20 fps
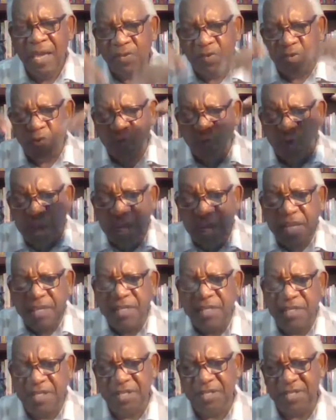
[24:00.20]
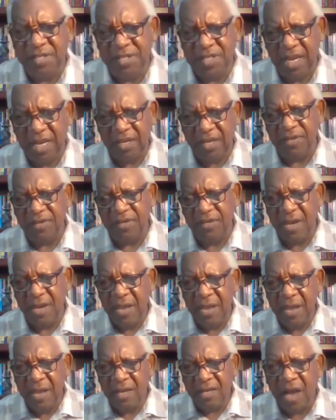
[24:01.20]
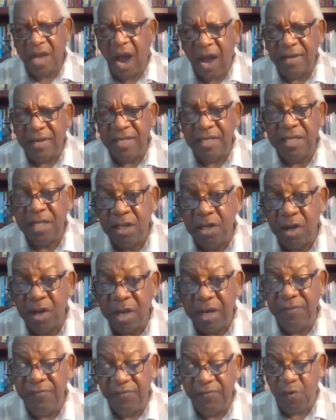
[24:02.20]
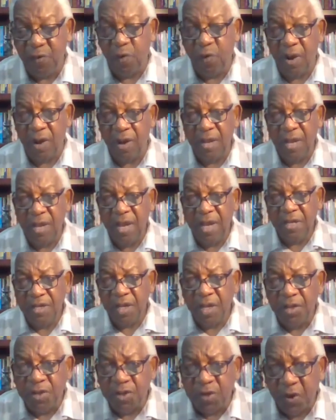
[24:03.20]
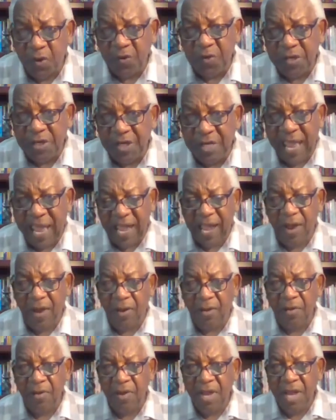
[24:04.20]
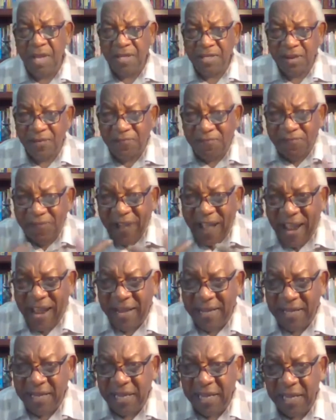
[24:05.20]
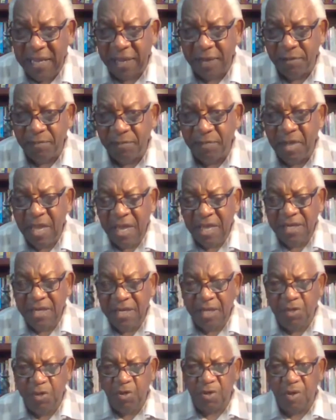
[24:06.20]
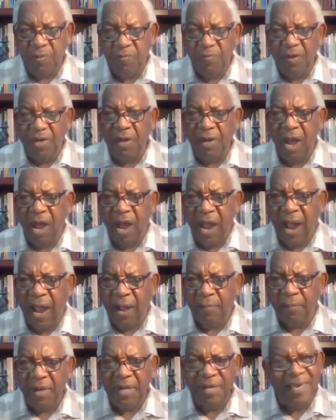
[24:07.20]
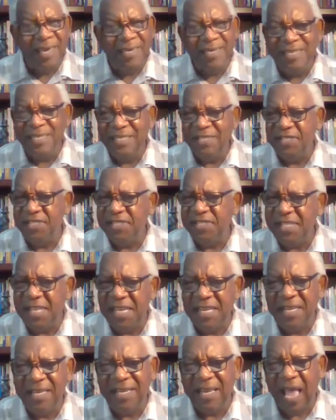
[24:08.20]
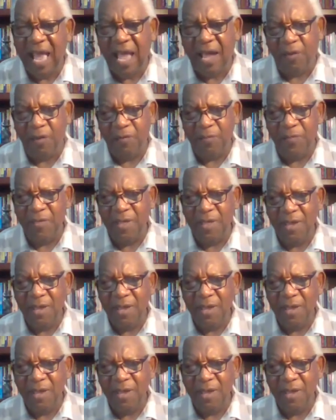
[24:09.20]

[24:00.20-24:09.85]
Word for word: has raised its stakes. God is looking for the church now to find him, that you can be the army that he's sending out